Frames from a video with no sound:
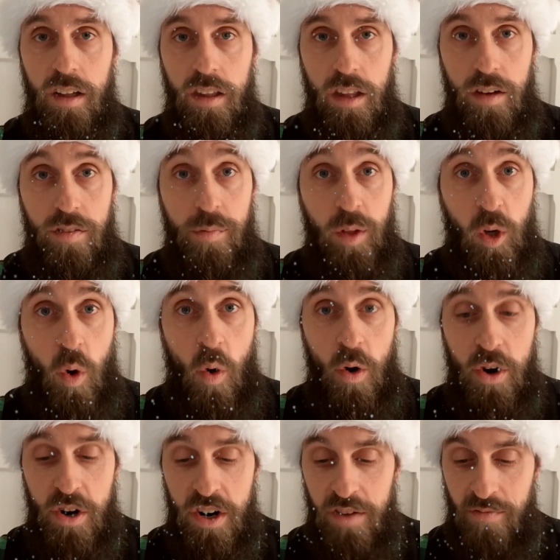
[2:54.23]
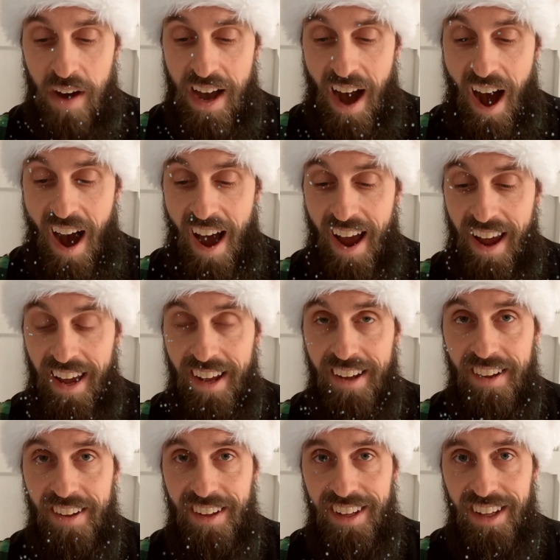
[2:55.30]
And from the corner of my eye,
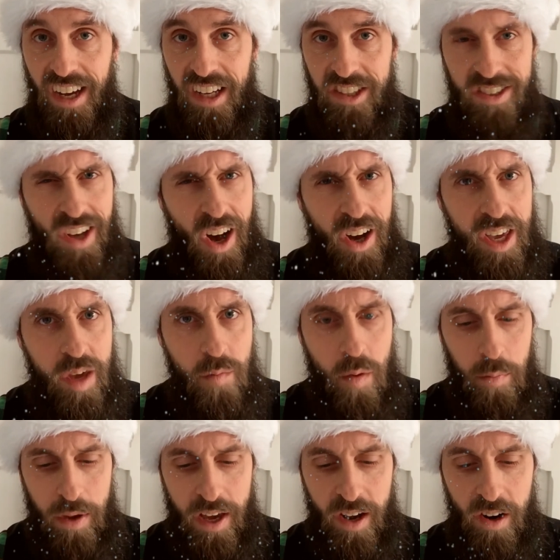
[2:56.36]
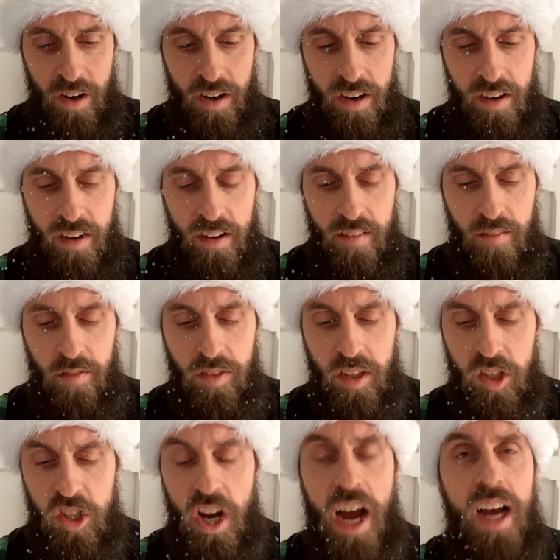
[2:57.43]
I saw him appear, the
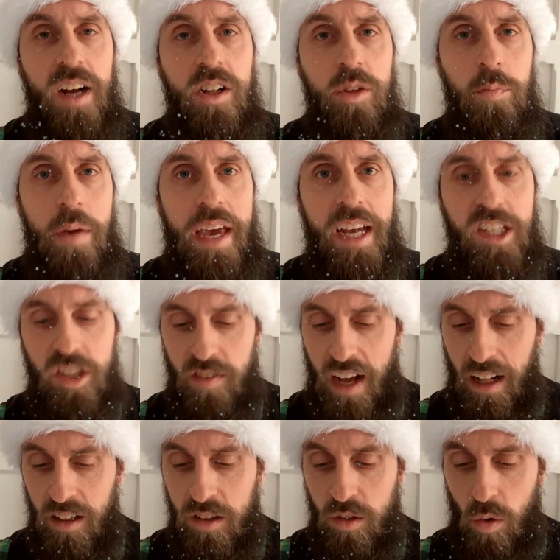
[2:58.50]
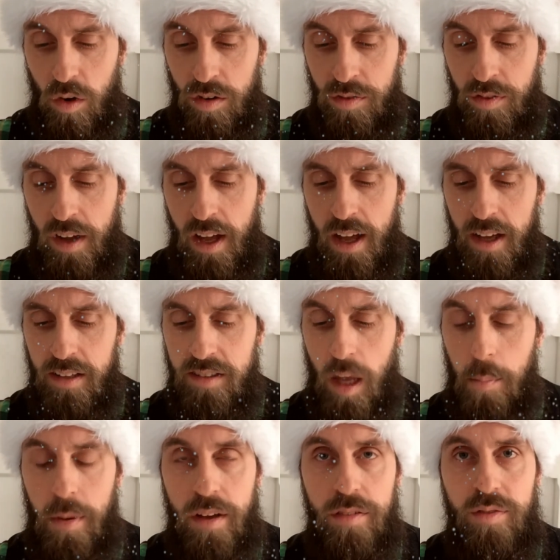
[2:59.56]
child mage of Altdorf,
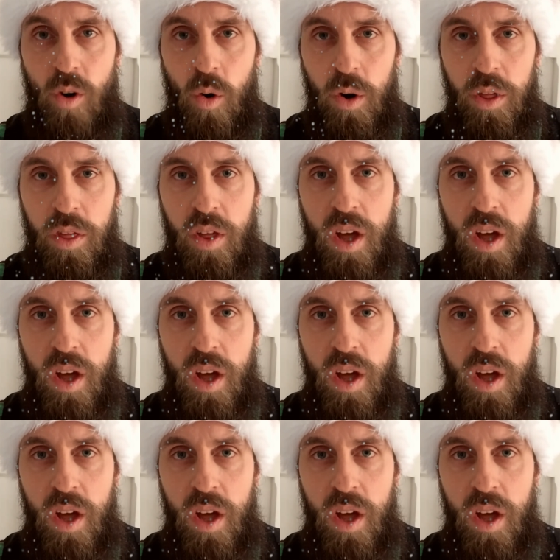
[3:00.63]
stepping forth